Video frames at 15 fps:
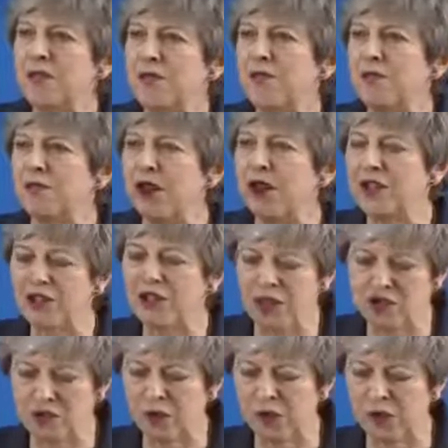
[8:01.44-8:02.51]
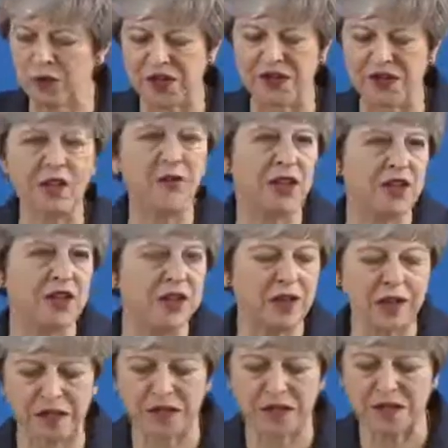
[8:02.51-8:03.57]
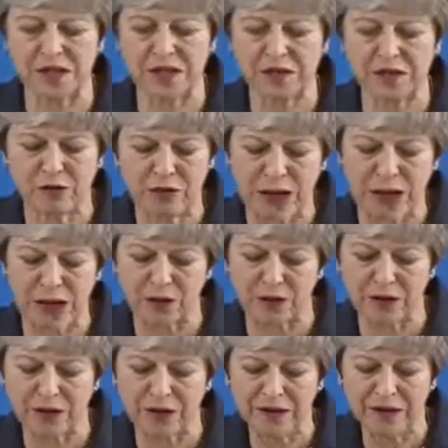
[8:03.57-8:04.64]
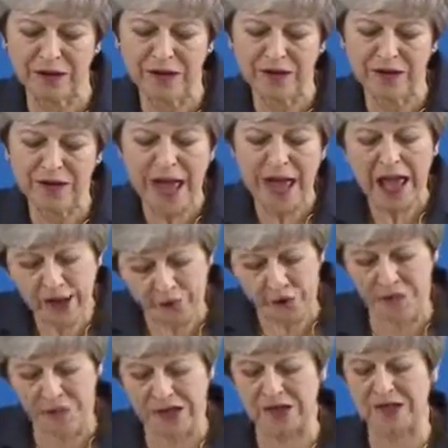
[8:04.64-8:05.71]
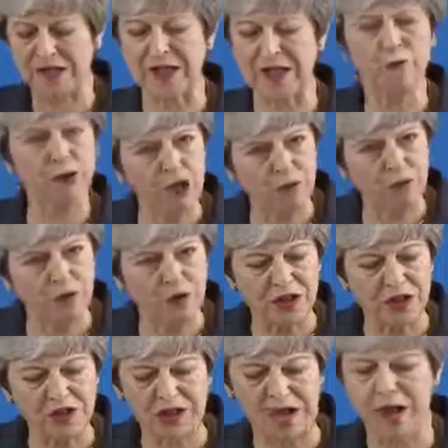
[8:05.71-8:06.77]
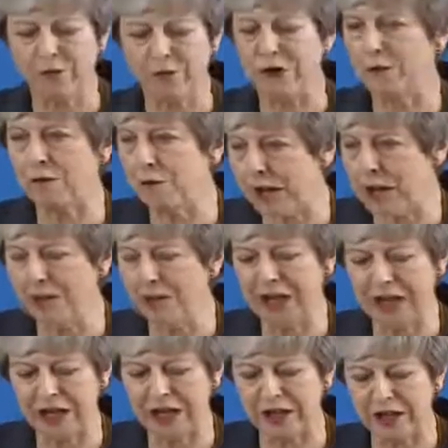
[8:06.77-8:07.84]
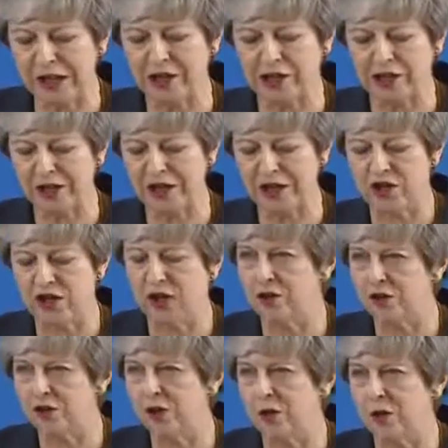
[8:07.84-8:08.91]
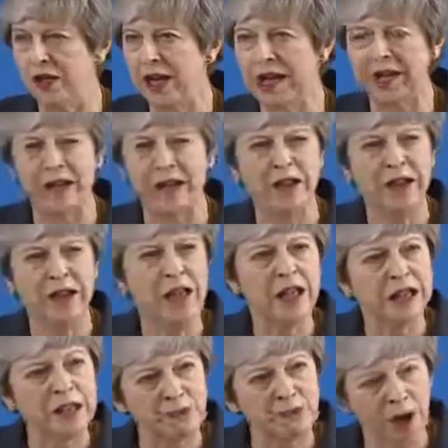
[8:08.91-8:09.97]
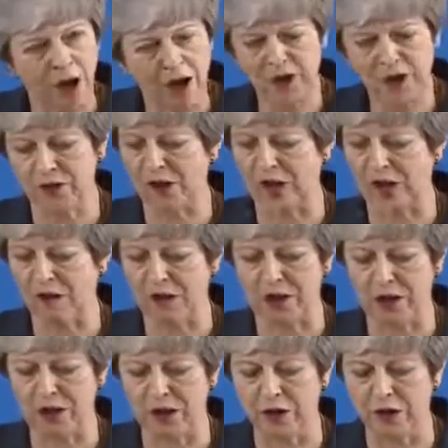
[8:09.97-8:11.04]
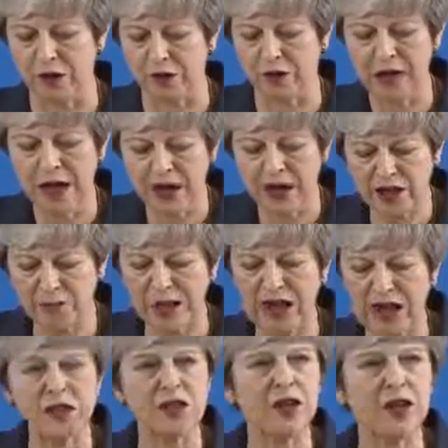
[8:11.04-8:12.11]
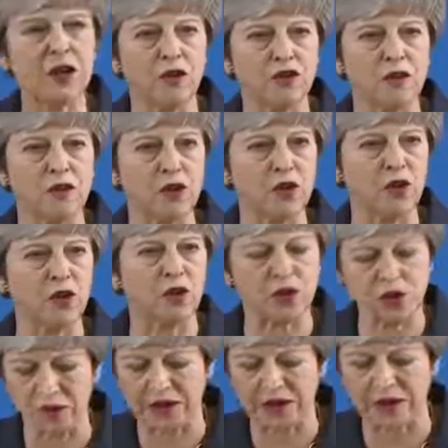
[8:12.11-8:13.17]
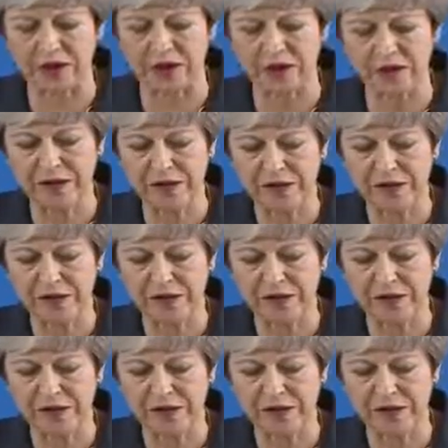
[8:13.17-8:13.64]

are some of the brightest jewels in the United Kingdom's crown. Every business, every community, every family in each nation of the UK is part of that bigger whole and makes their contribution to it.